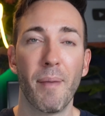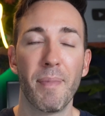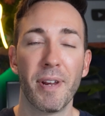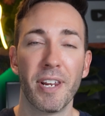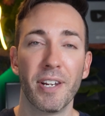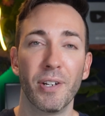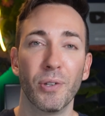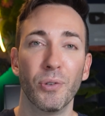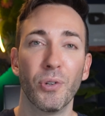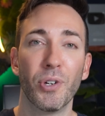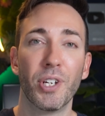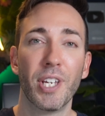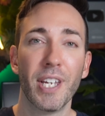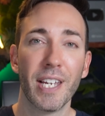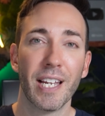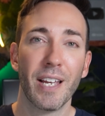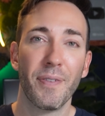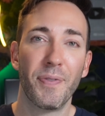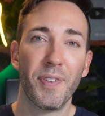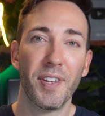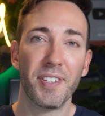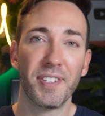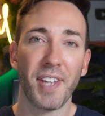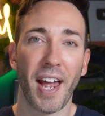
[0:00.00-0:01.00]
I mean, looking
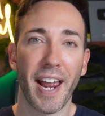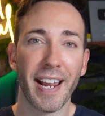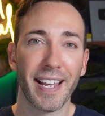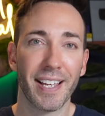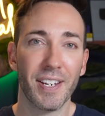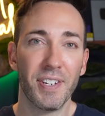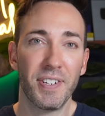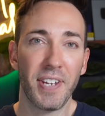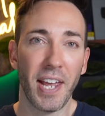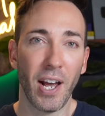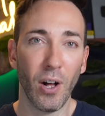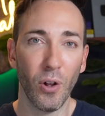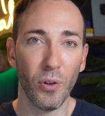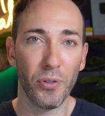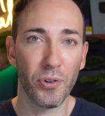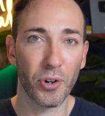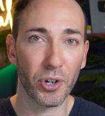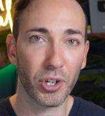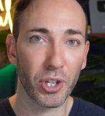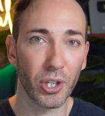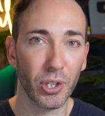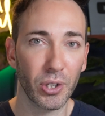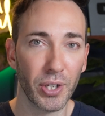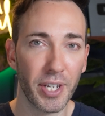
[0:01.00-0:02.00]
at this, I can tell
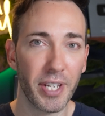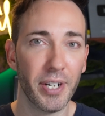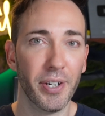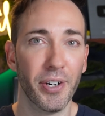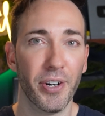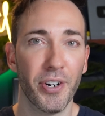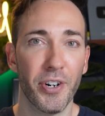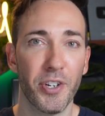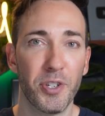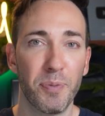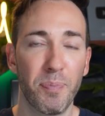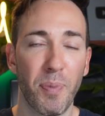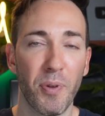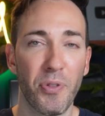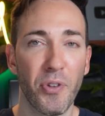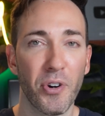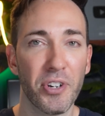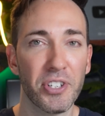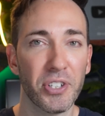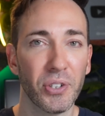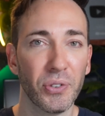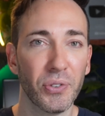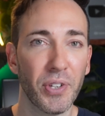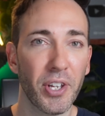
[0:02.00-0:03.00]
they're cleaners, but
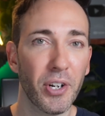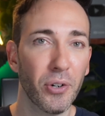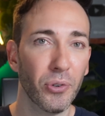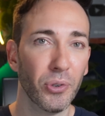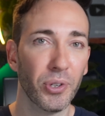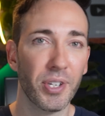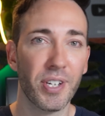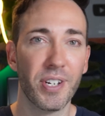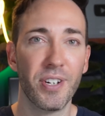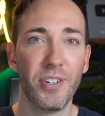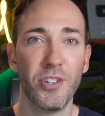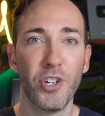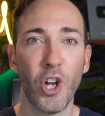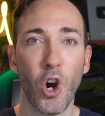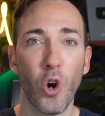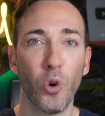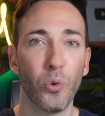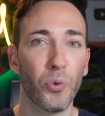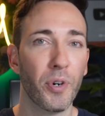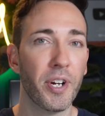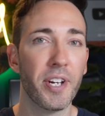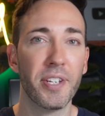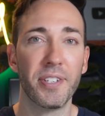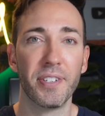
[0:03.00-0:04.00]
there's literally no
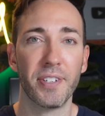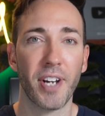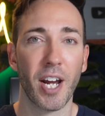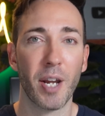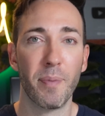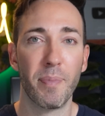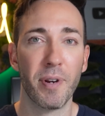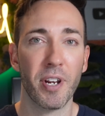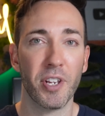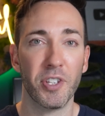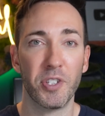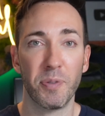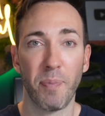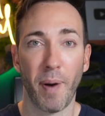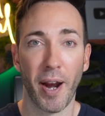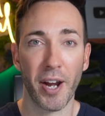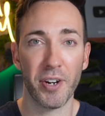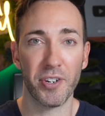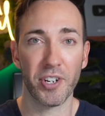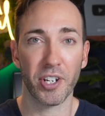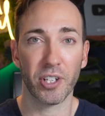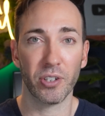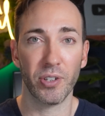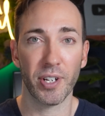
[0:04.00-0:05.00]
reason I'd be
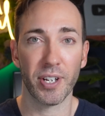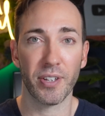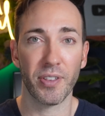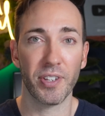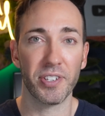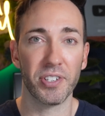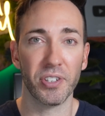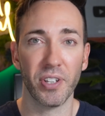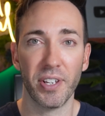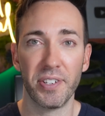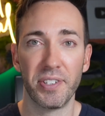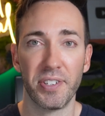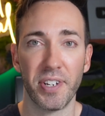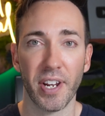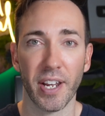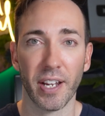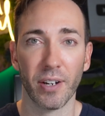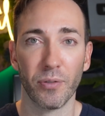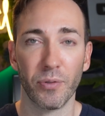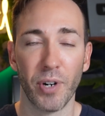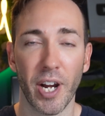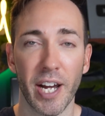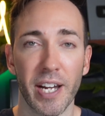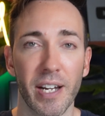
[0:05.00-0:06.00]
inspired to click this
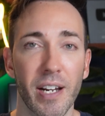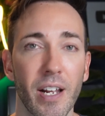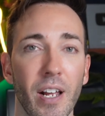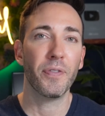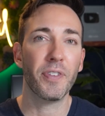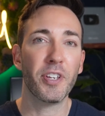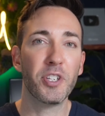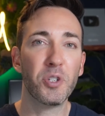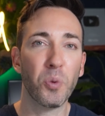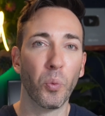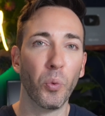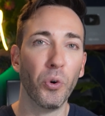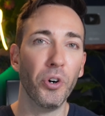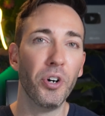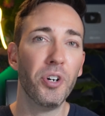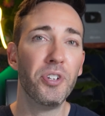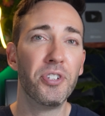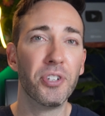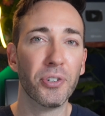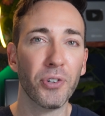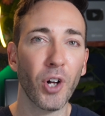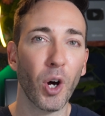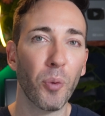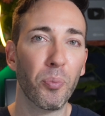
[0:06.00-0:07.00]
listing, right? These
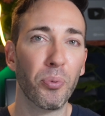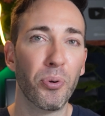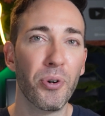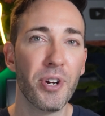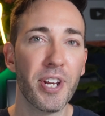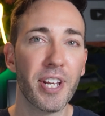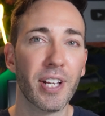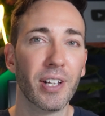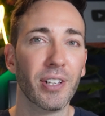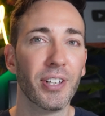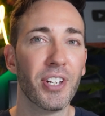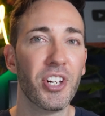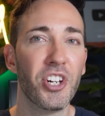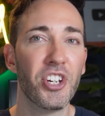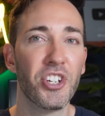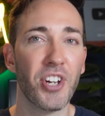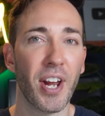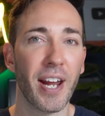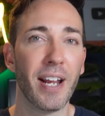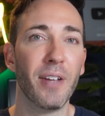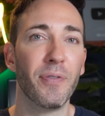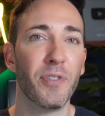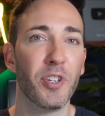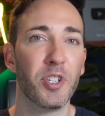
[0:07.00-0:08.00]
words are all pretty
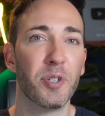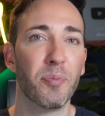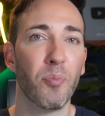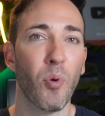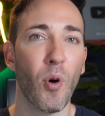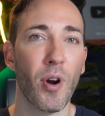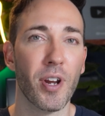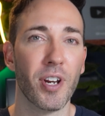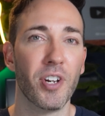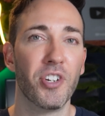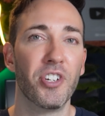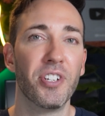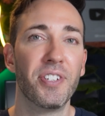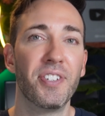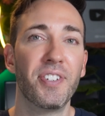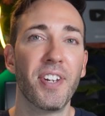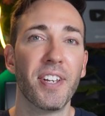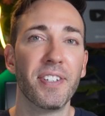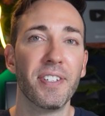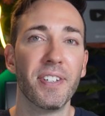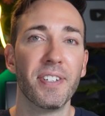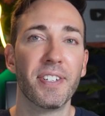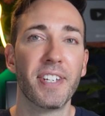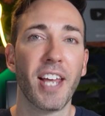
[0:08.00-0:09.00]
cliche at this point. It just
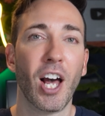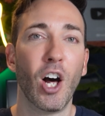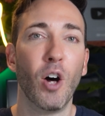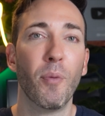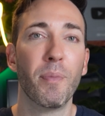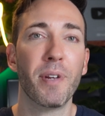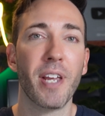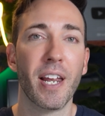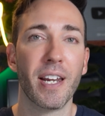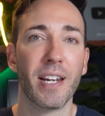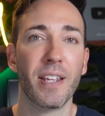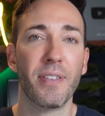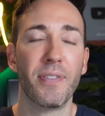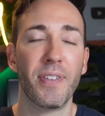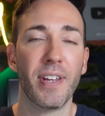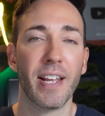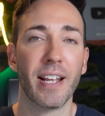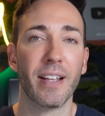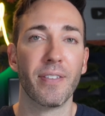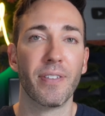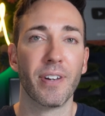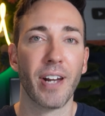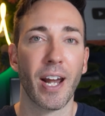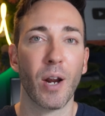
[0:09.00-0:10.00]
doesn't tell me
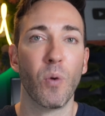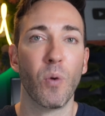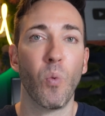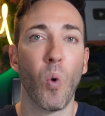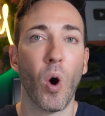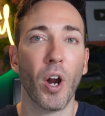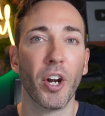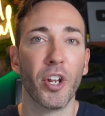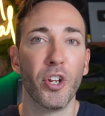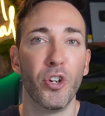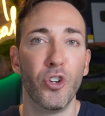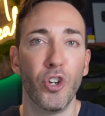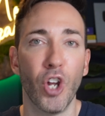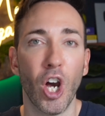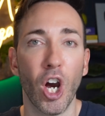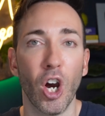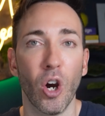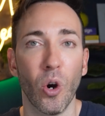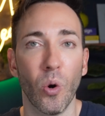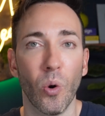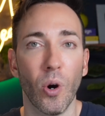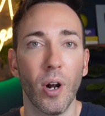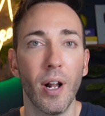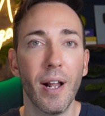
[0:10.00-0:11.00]
anything that I want to
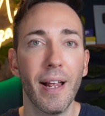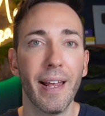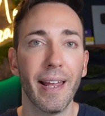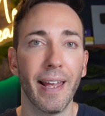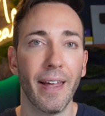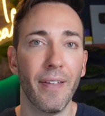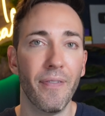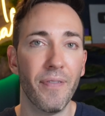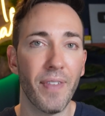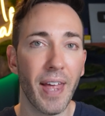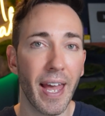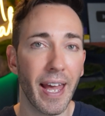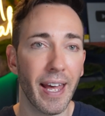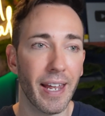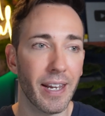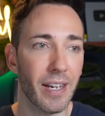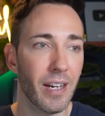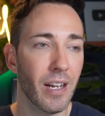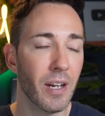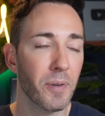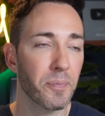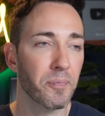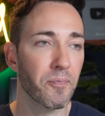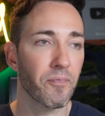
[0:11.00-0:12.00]
know. And then